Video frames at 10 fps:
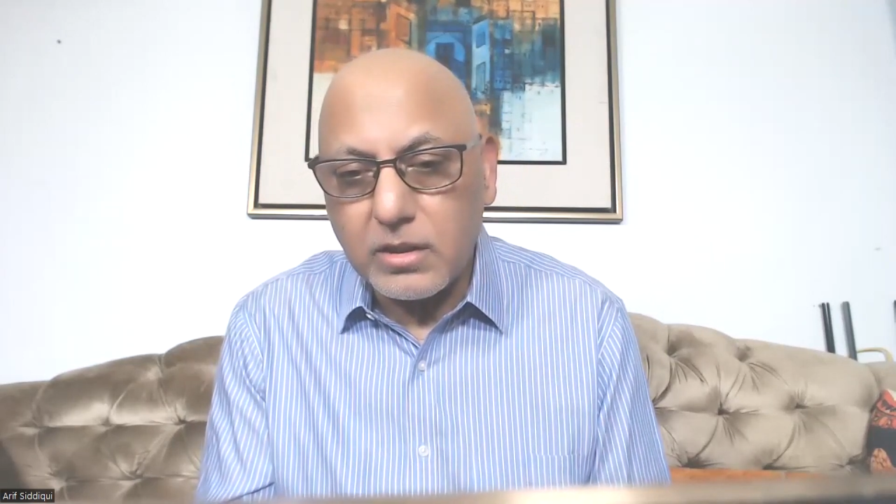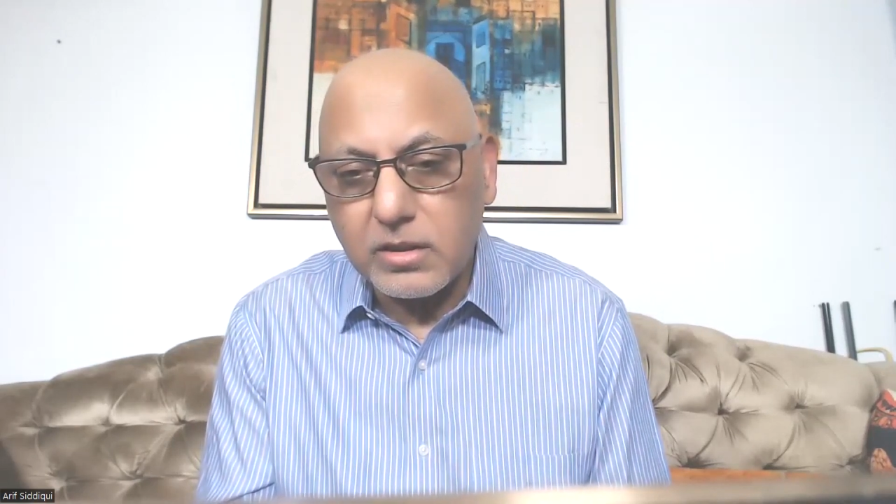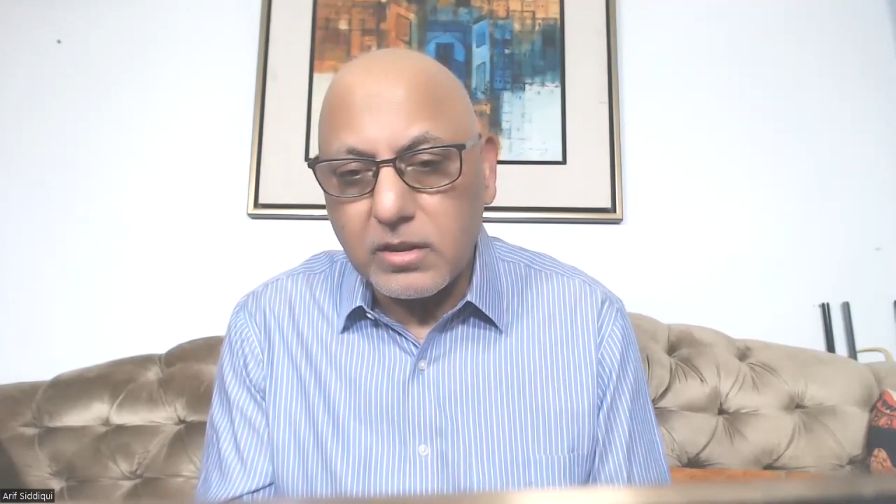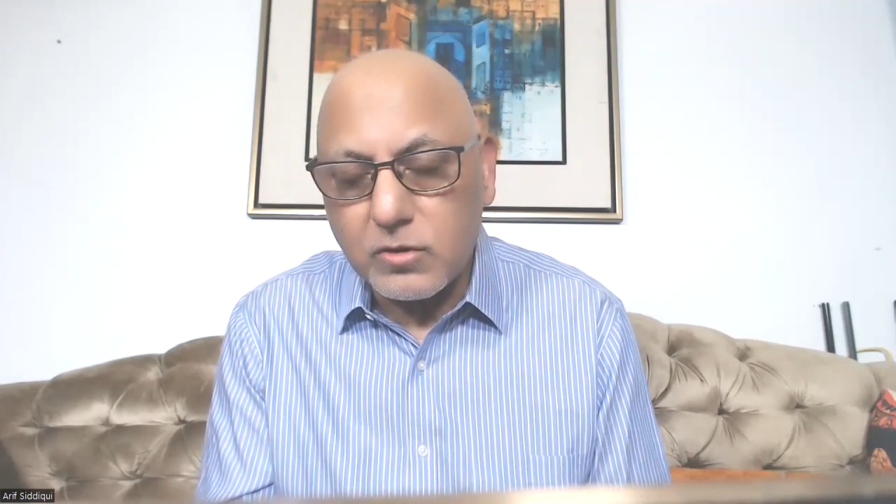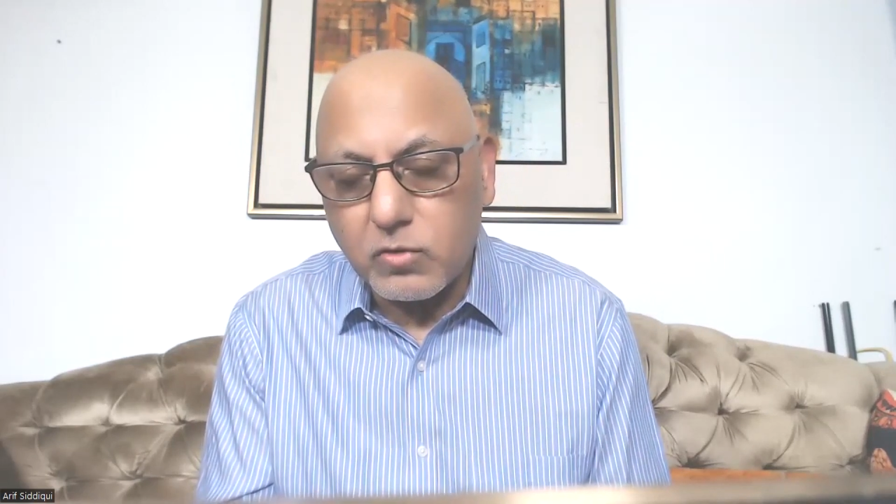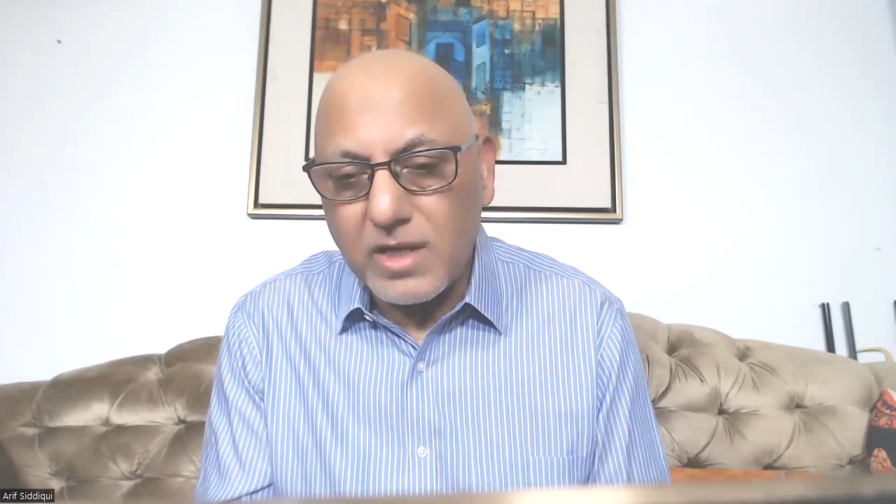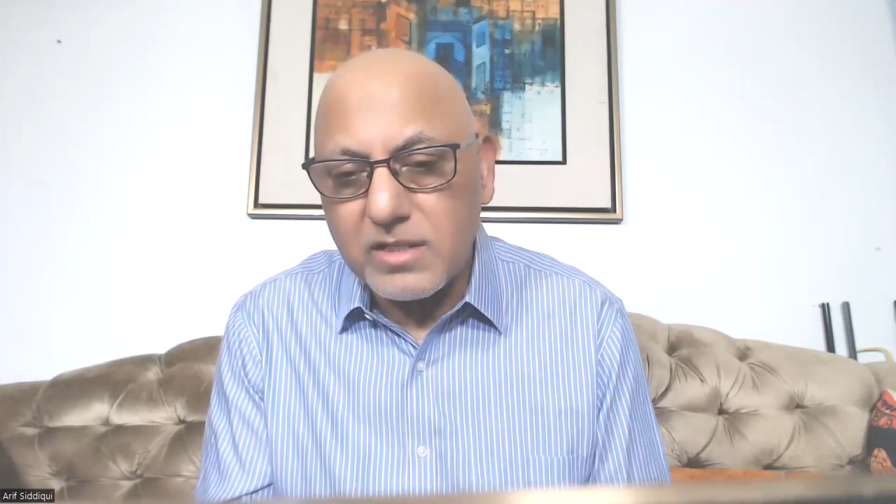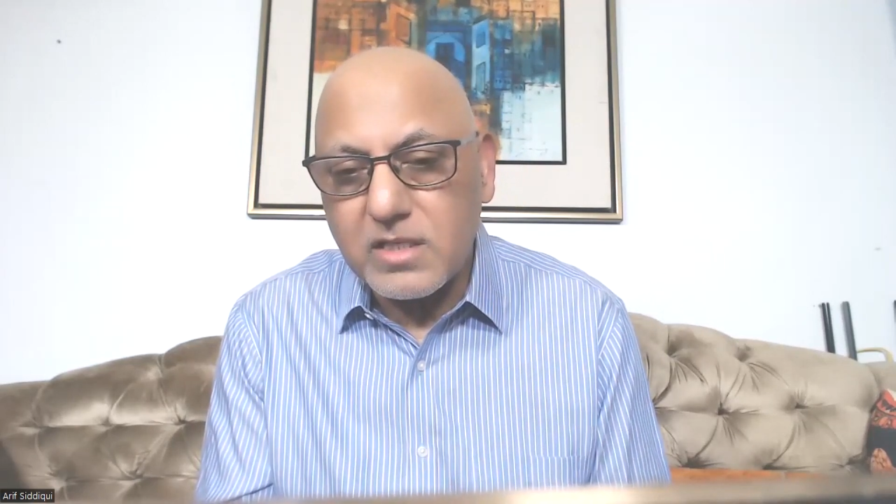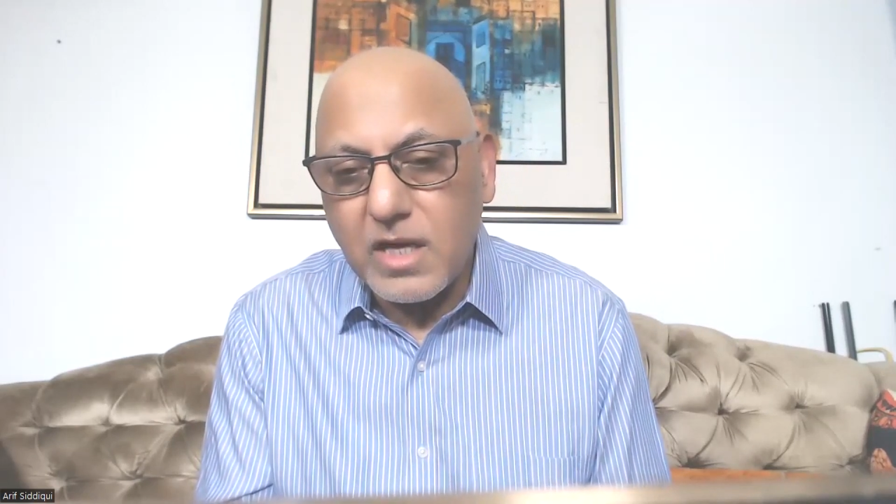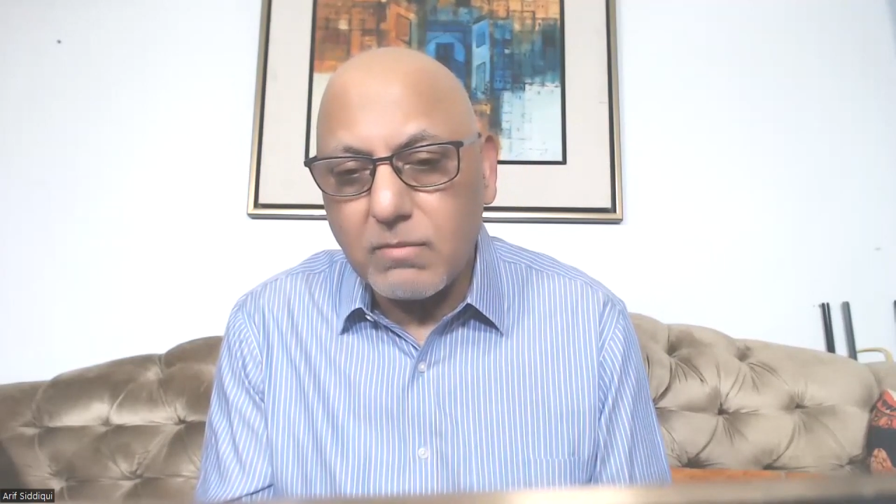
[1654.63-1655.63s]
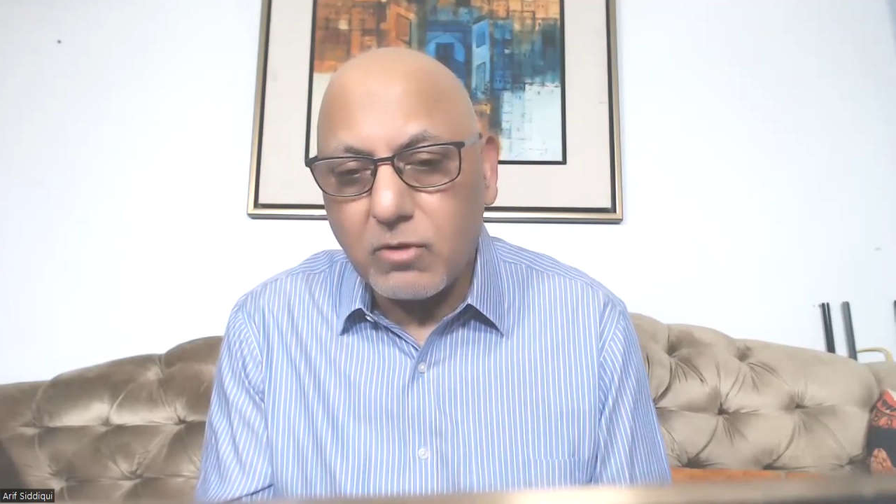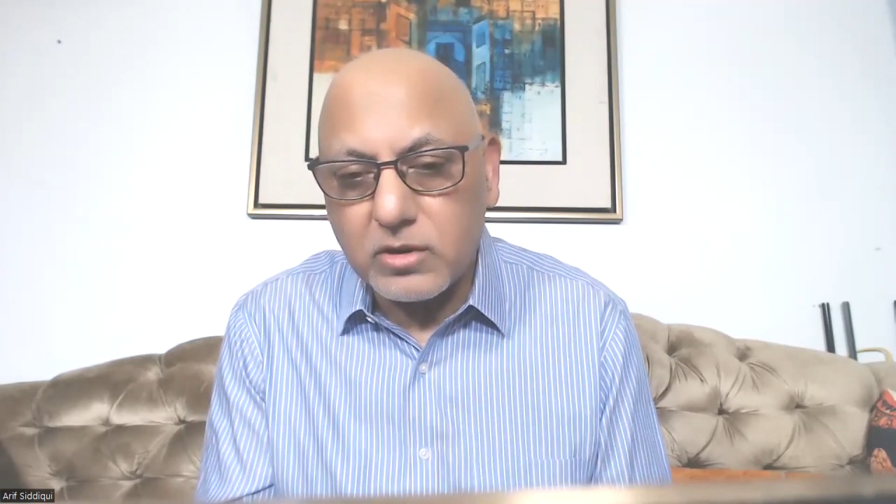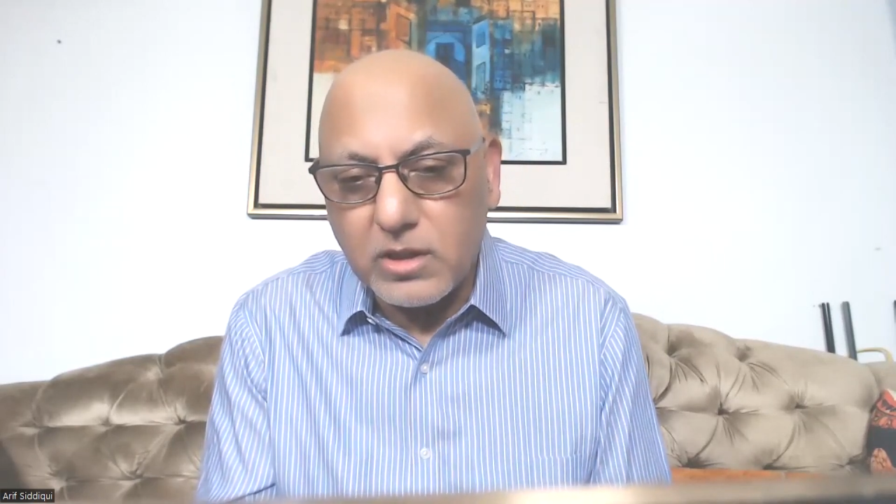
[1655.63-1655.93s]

it is a twice time or